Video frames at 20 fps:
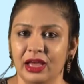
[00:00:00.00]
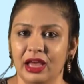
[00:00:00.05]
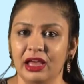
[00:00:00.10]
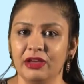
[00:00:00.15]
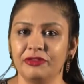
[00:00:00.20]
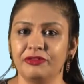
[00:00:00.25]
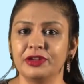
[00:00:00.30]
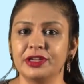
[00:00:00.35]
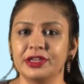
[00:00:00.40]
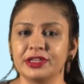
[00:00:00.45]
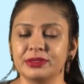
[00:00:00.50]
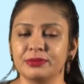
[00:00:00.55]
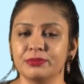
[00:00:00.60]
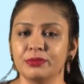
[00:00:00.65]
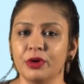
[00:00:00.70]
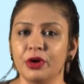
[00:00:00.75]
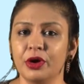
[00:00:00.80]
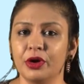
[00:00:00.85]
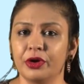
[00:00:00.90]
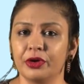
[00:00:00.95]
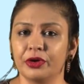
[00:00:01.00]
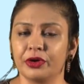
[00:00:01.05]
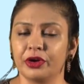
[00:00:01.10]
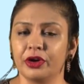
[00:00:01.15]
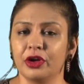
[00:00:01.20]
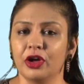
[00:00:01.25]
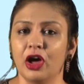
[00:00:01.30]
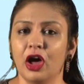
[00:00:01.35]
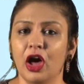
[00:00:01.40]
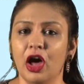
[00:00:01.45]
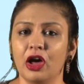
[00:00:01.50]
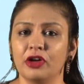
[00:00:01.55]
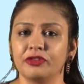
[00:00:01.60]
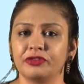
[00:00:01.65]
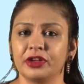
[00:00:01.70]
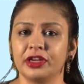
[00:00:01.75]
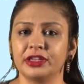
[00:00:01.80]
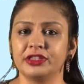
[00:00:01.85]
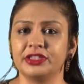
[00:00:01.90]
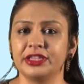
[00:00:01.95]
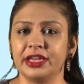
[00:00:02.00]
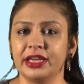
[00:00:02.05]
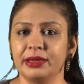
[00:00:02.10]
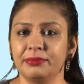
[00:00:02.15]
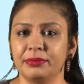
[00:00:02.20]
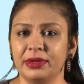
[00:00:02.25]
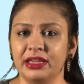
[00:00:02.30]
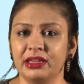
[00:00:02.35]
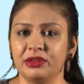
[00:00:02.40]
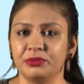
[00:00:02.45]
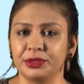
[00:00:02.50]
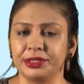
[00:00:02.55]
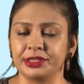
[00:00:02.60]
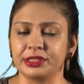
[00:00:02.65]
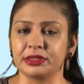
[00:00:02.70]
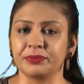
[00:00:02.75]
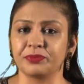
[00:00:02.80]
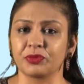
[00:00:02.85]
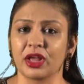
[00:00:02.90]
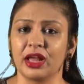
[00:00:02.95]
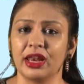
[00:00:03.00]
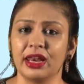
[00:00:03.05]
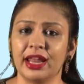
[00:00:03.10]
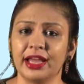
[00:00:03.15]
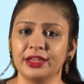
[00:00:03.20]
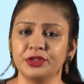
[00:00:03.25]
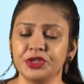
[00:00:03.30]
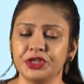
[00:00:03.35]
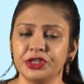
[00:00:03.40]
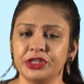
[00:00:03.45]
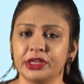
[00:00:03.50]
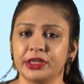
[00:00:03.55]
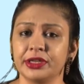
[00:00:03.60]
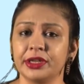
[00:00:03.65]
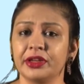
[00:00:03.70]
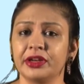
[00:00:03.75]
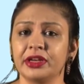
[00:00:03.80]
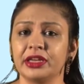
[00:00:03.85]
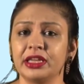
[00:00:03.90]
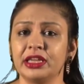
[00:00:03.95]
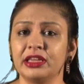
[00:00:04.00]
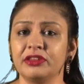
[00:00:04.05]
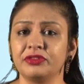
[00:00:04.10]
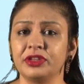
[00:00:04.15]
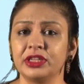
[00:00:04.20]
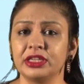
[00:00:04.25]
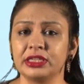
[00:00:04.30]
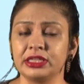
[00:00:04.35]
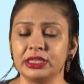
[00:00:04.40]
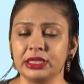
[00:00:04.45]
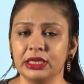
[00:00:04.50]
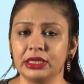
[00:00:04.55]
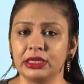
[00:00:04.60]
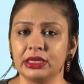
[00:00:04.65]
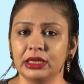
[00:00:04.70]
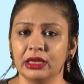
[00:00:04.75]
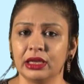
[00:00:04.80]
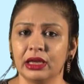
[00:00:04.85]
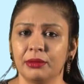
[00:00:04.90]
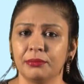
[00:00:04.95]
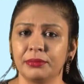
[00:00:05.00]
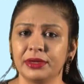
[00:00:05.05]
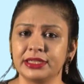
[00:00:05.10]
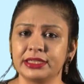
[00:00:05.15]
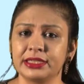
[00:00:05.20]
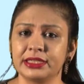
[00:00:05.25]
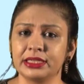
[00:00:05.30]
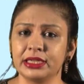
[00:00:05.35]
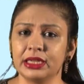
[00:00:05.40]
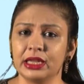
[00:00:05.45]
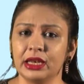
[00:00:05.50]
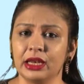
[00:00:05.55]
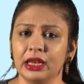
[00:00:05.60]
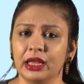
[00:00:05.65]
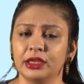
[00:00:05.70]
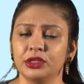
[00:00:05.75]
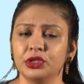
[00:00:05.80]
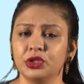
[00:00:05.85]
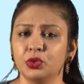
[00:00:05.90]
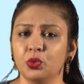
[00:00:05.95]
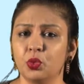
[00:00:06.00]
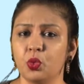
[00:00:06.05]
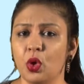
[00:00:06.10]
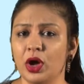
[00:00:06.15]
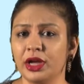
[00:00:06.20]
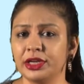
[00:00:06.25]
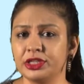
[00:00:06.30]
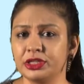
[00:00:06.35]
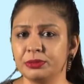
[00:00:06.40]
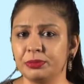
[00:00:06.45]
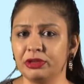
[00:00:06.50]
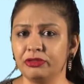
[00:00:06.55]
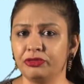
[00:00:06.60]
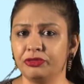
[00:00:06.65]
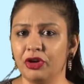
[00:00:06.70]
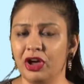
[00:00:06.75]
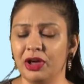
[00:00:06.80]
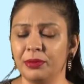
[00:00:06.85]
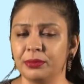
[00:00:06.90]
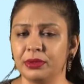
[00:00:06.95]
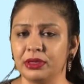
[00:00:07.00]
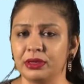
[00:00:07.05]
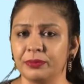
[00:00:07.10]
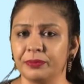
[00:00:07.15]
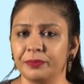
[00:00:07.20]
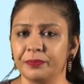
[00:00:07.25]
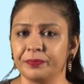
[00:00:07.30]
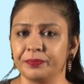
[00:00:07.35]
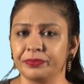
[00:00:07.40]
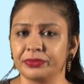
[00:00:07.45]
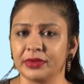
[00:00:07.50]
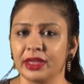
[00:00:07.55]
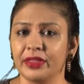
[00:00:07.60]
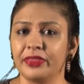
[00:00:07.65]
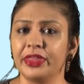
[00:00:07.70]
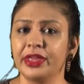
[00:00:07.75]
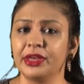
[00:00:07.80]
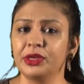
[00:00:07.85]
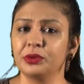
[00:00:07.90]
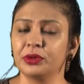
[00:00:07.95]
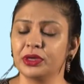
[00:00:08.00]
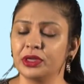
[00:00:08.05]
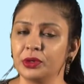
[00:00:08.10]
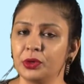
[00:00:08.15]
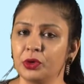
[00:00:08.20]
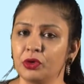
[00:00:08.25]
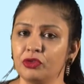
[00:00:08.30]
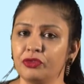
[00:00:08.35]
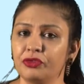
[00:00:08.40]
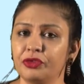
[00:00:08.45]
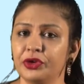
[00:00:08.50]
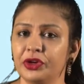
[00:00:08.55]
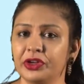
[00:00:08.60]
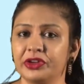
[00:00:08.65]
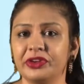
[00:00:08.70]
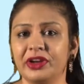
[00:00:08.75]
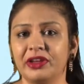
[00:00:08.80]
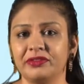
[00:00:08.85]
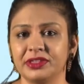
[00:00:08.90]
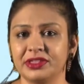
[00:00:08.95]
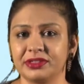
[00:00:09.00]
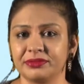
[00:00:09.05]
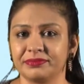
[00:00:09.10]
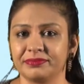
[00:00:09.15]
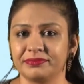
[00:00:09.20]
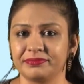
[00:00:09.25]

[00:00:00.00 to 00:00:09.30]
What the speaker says: If it is more of a day event, a luncheon or an evening tea, but still you want to be formal, then you can go for a cravat.